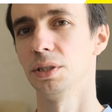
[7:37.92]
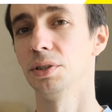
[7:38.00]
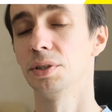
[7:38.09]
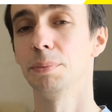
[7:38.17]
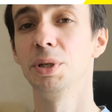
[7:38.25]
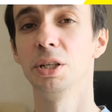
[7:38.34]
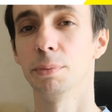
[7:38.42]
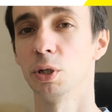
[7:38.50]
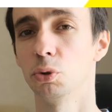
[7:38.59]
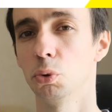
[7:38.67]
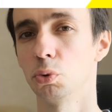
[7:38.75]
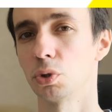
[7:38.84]
in the minimal
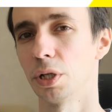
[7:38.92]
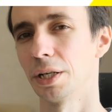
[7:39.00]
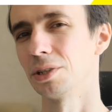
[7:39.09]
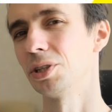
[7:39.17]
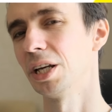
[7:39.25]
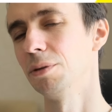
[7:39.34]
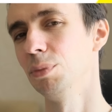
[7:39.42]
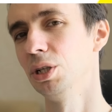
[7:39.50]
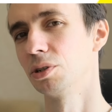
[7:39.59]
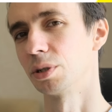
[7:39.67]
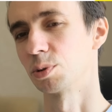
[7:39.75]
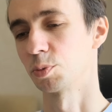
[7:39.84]
dose, like 10
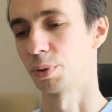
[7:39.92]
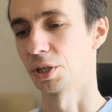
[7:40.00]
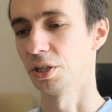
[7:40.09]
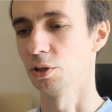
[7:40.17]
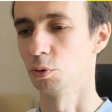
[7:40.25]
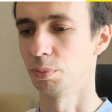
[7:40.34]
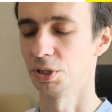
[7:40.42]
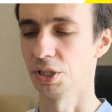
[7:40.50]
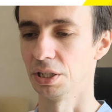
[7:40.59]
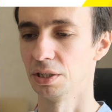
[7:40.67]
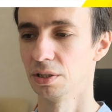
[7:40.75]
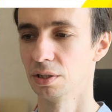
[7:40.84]
milligrams per kilo per
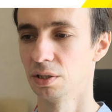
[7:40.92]
day,